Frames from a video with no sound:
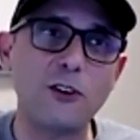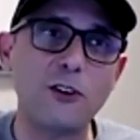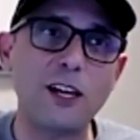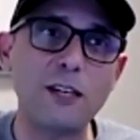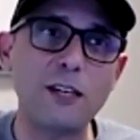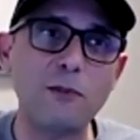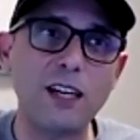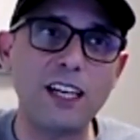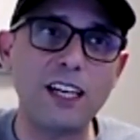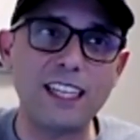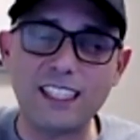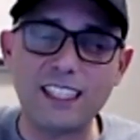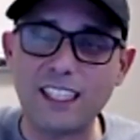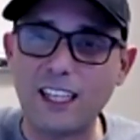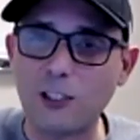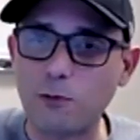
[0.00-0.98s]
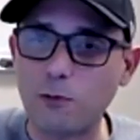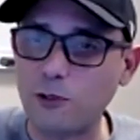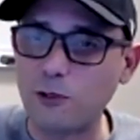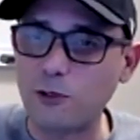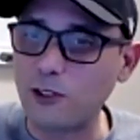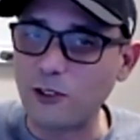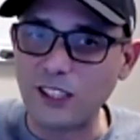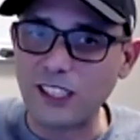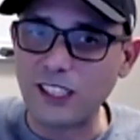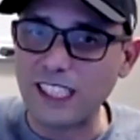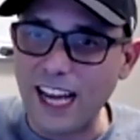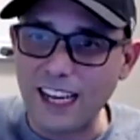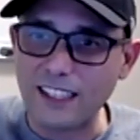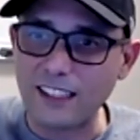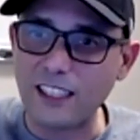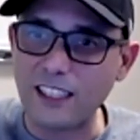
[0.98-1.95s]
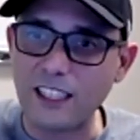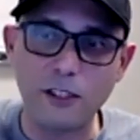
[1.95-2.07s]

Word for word: for anybody that's an entrepreneur, know exactly.